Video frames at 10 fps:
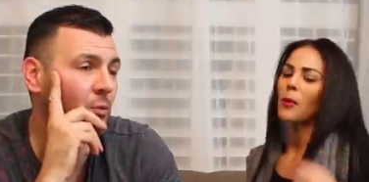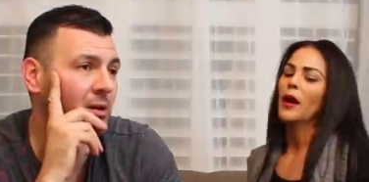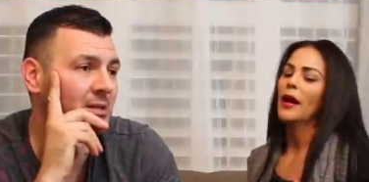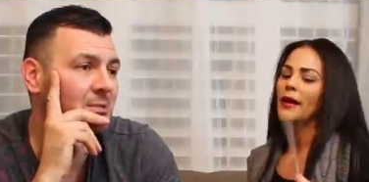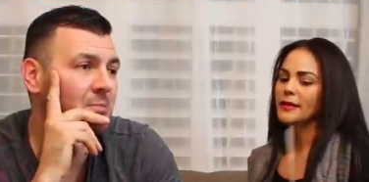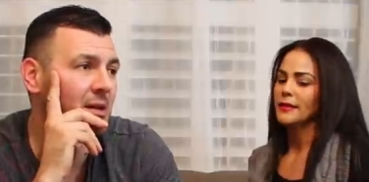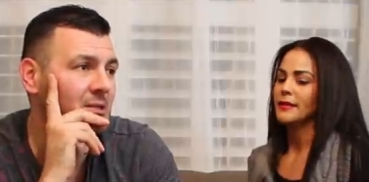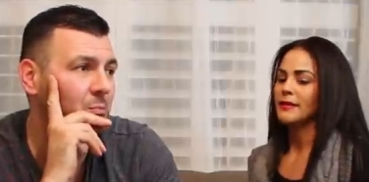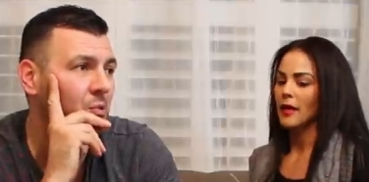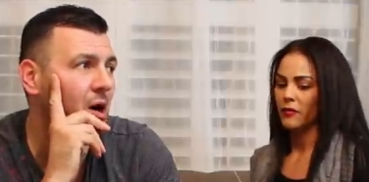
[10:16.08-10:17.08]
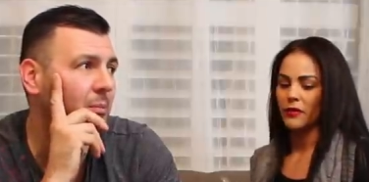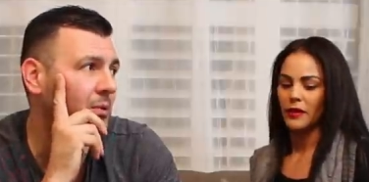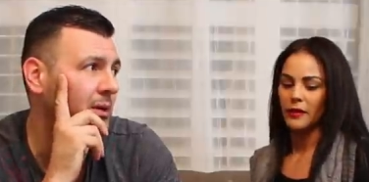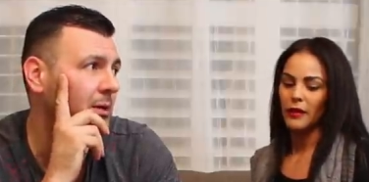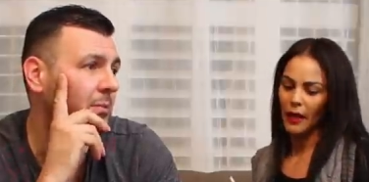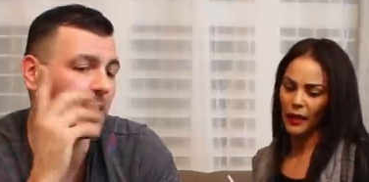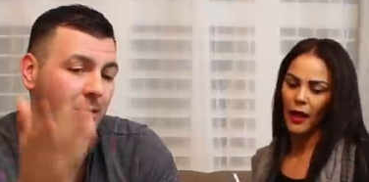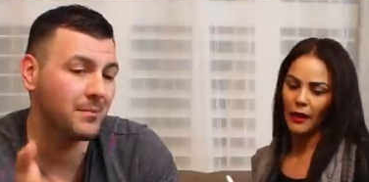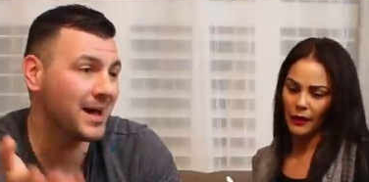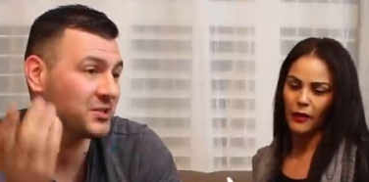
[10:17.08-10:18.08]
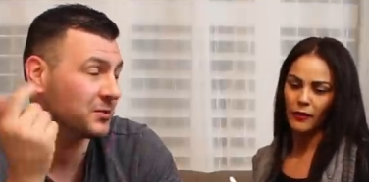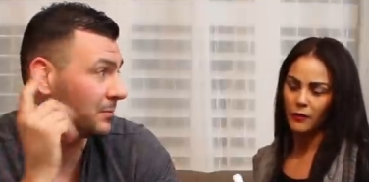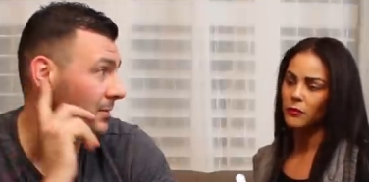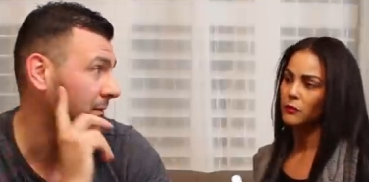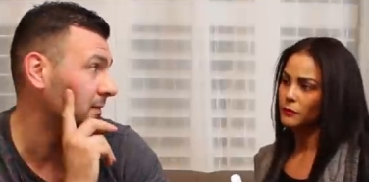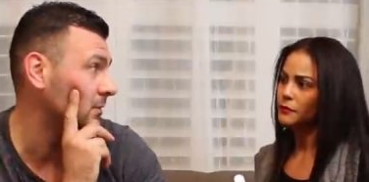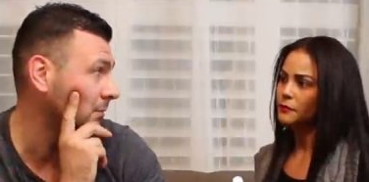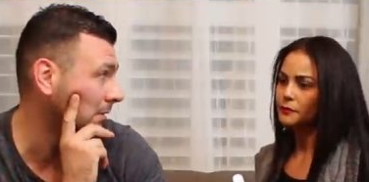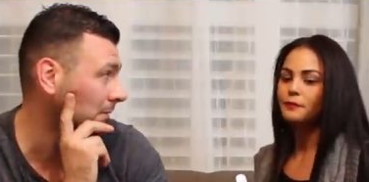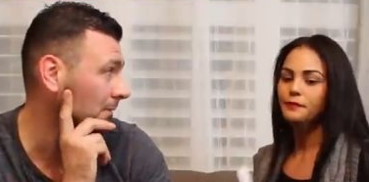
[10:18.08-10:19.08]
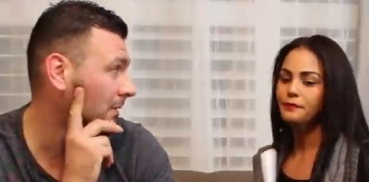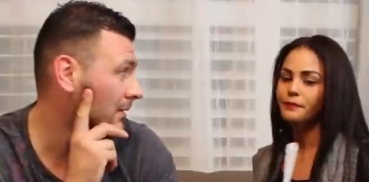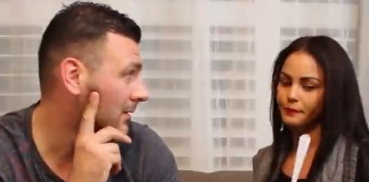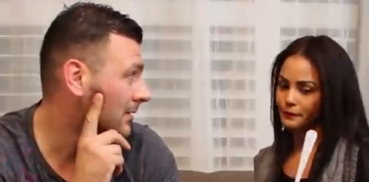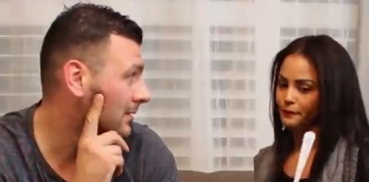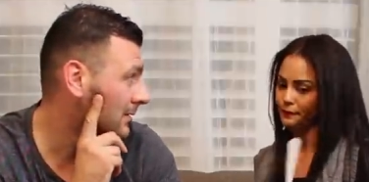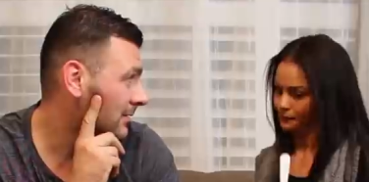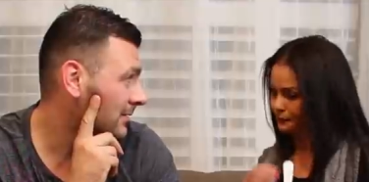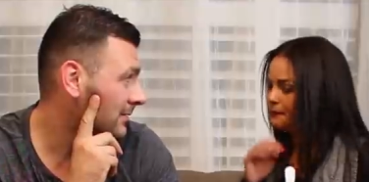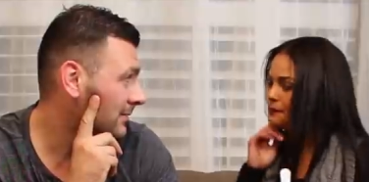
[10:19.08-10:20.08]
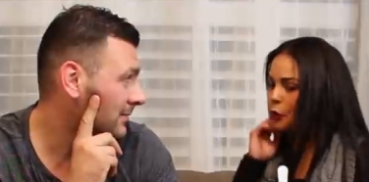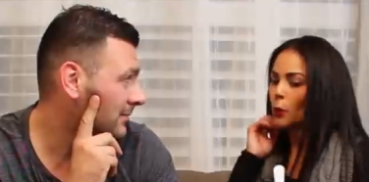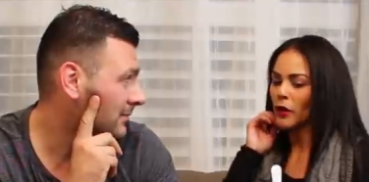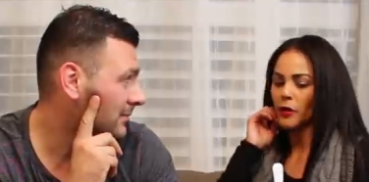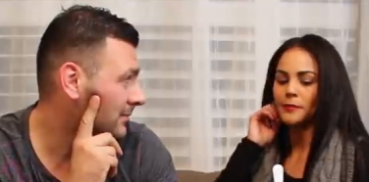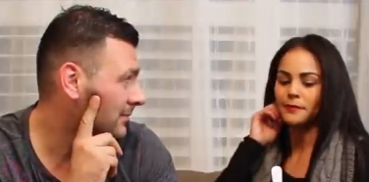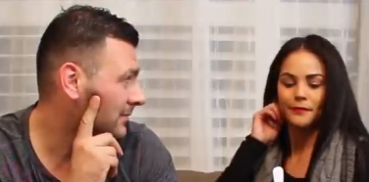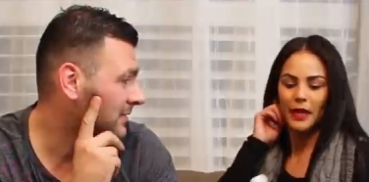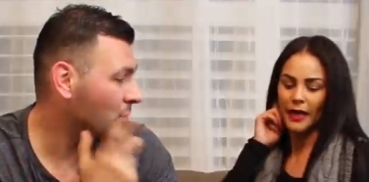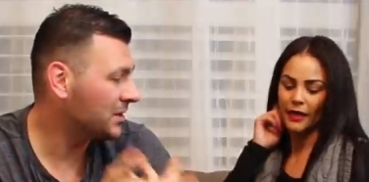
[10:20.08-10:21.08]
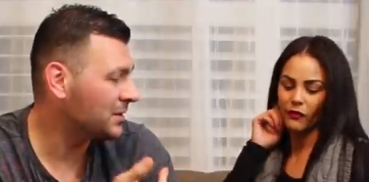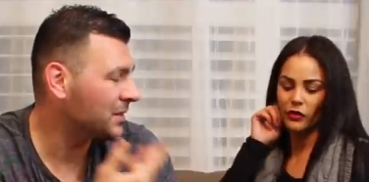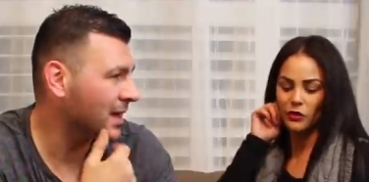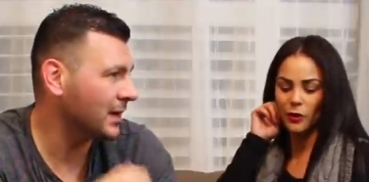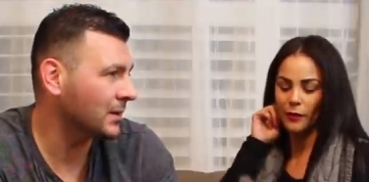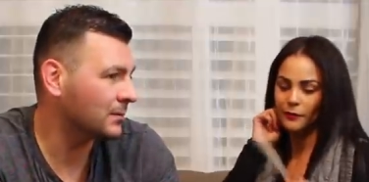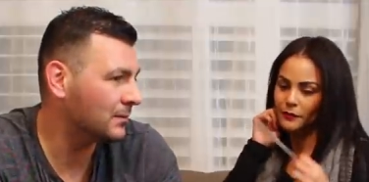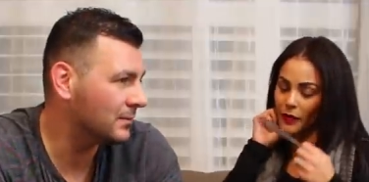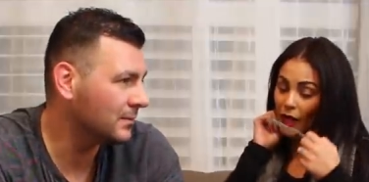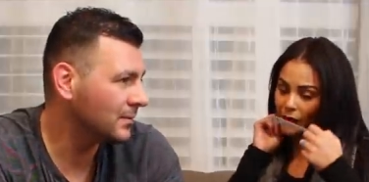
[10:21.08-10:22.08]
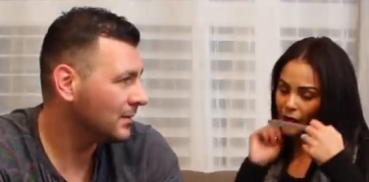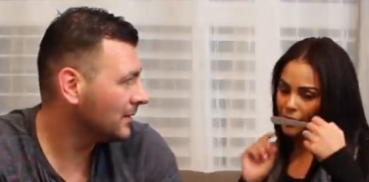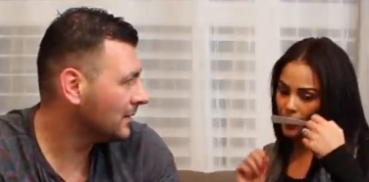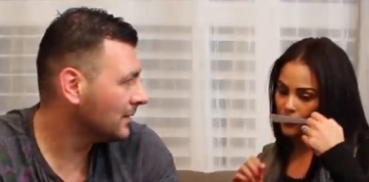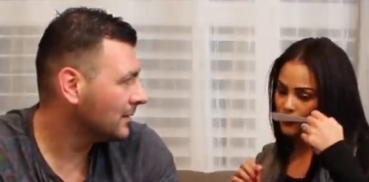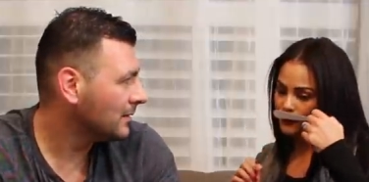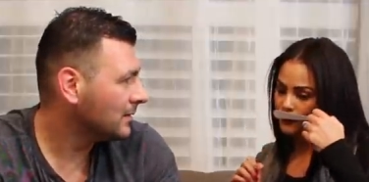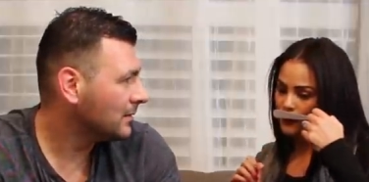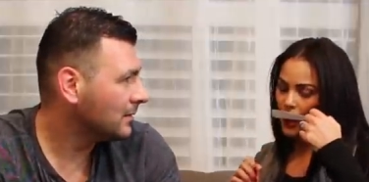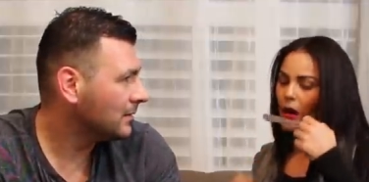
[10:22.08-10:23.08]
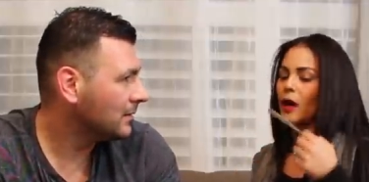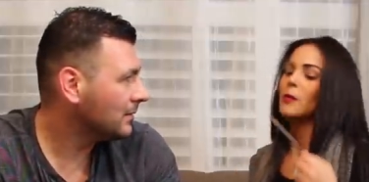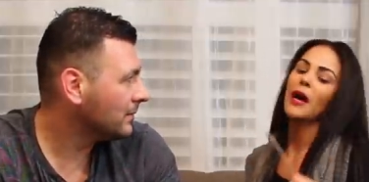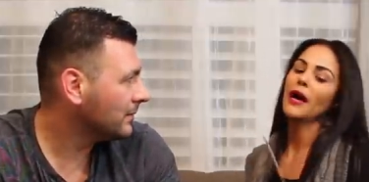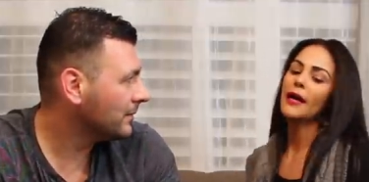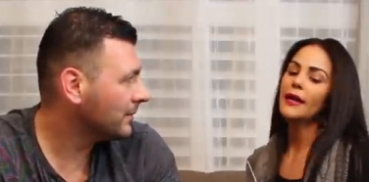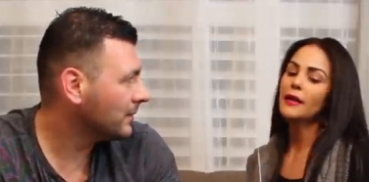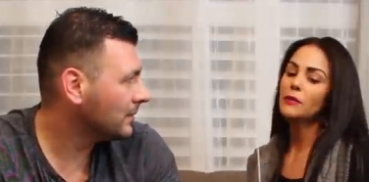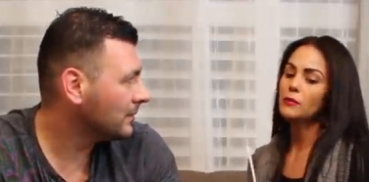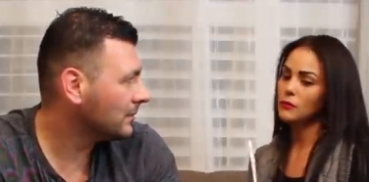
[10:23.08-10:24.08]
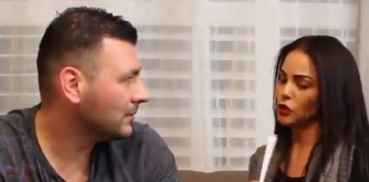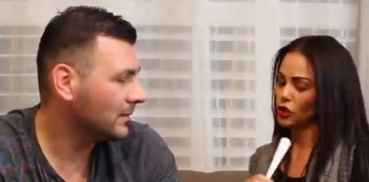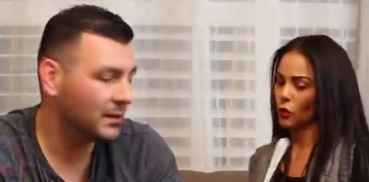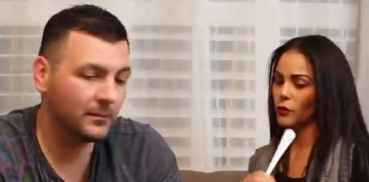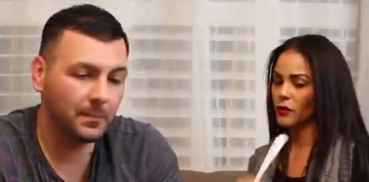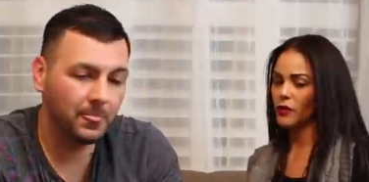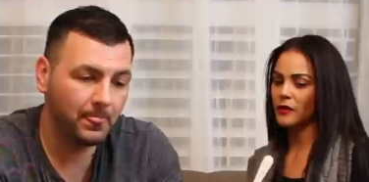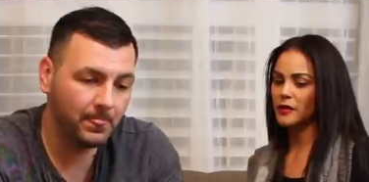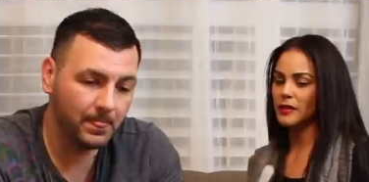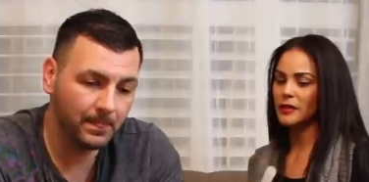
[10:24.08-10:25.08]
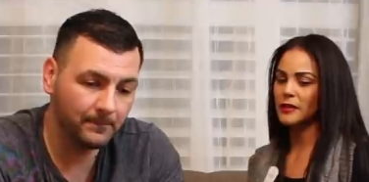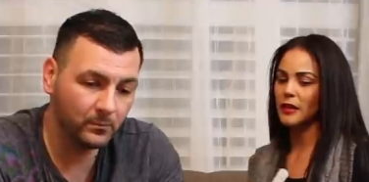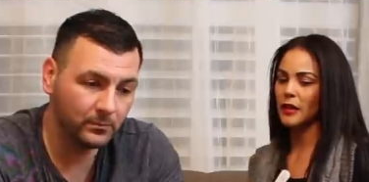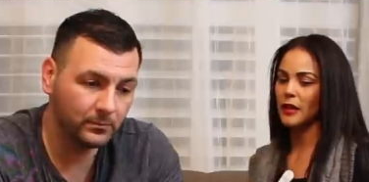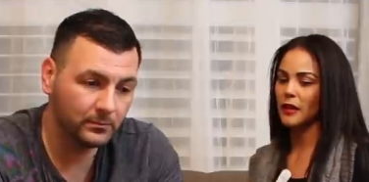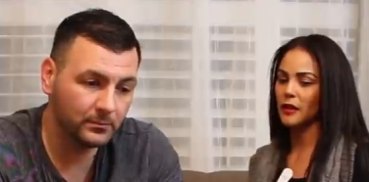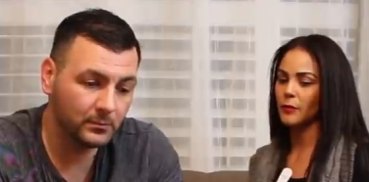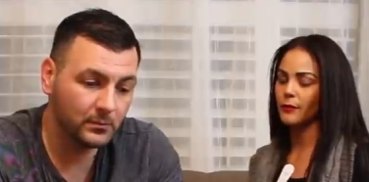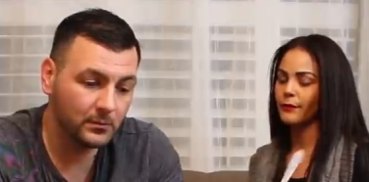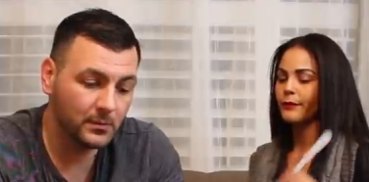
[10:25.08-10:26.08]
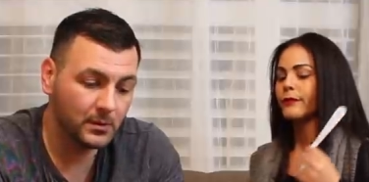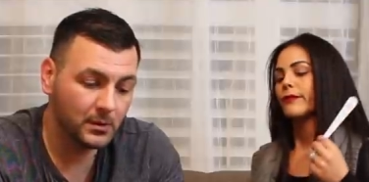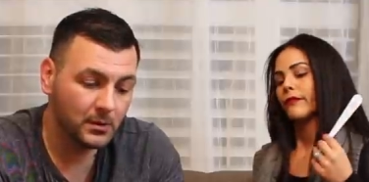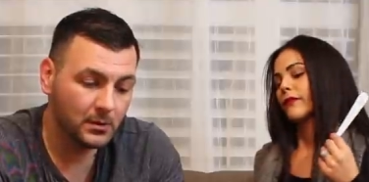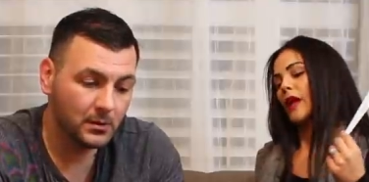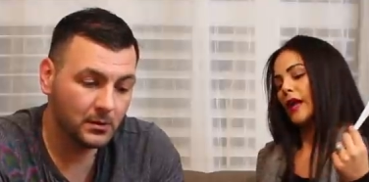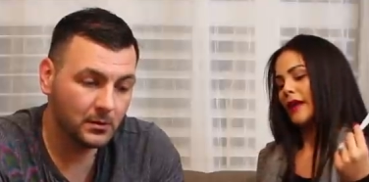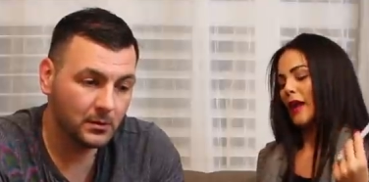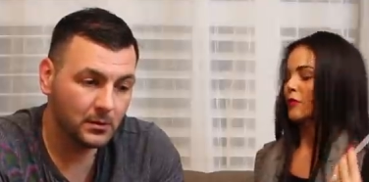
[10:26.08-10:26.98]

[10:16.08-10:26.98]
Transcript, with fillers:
Speaker 1: but when it's I mixed properly by I, a I master perfumer, winner. So what do you think?
Speaker 2: I like it. Um, I don't think this is um, an